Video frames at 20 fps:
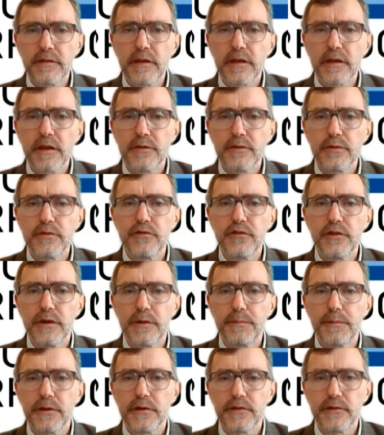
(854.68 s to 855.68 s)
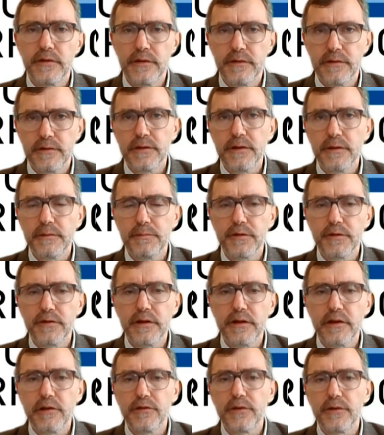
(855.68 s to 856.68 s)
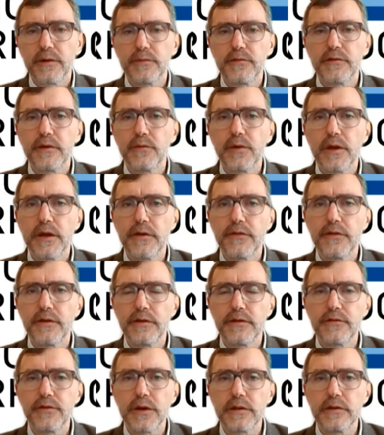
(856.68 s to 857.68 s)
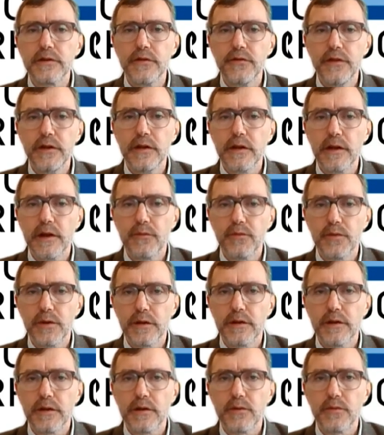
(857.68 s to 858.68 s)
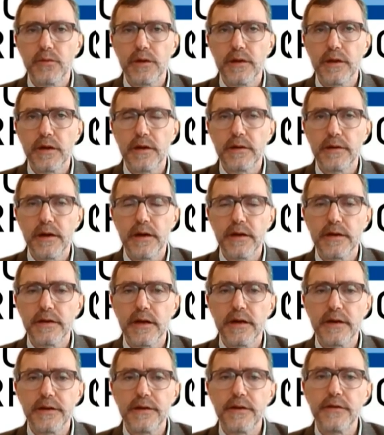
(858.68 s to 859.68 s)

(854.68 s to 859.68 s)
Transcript: at the current share price in particular, I would say we have an attractive yield with uh, high